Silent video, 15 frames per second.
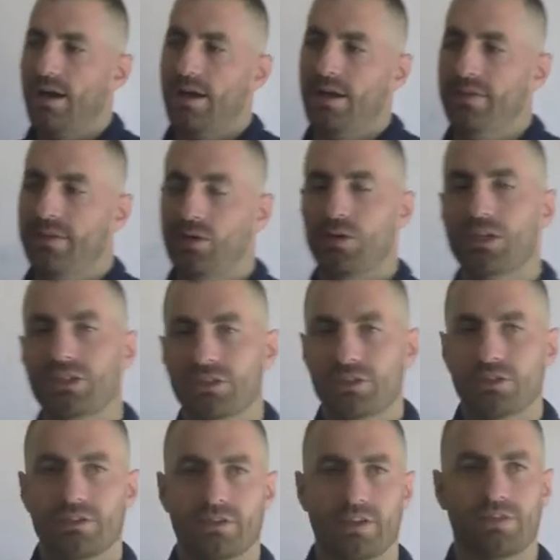in the question,
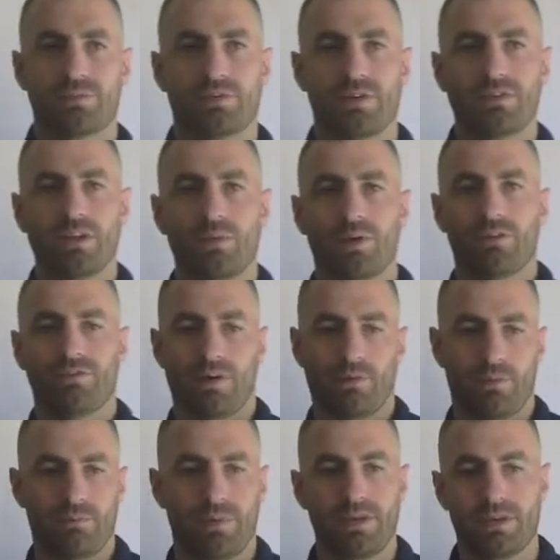notice I specifically want to find
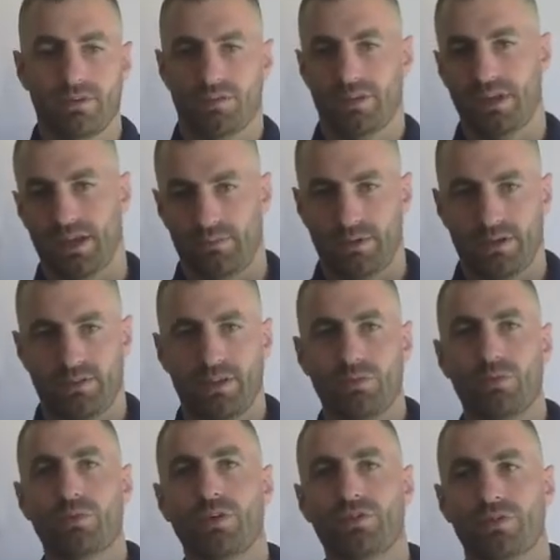what B is, again, because that's
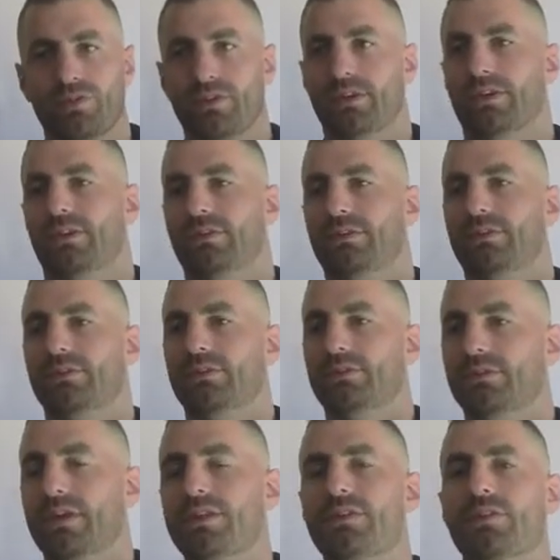what we're interested in.
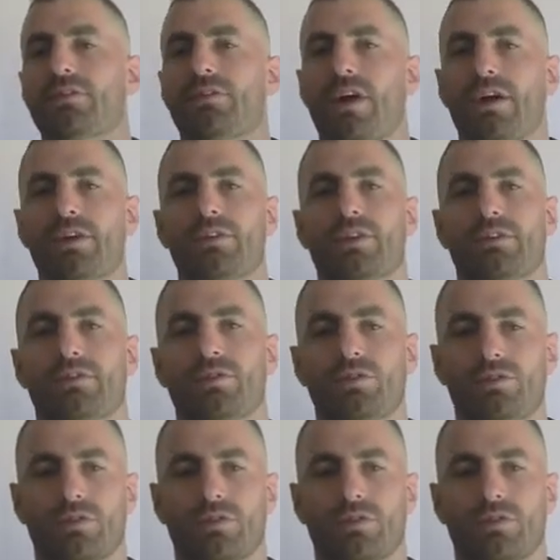That's the value that's used